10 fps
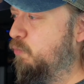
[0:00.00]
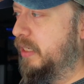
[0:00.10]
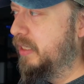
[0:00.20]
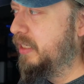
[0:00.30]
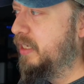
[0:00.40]

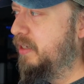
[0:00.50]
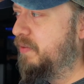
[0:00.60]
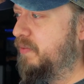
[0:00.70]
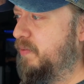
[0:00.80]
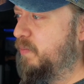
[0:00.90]
really
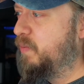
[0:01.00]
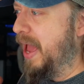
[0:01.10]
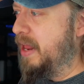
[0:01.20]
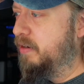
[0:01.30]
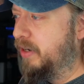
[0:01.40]

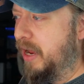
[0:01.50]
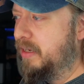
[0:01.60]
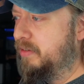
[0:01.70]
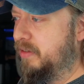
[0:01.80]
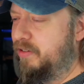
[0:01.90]

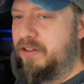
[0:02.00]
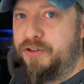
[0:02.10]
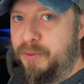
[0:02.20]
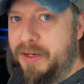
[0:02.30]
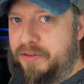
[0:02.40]
energize a
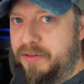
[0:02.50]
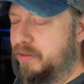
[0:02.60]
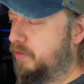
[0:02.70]
situation.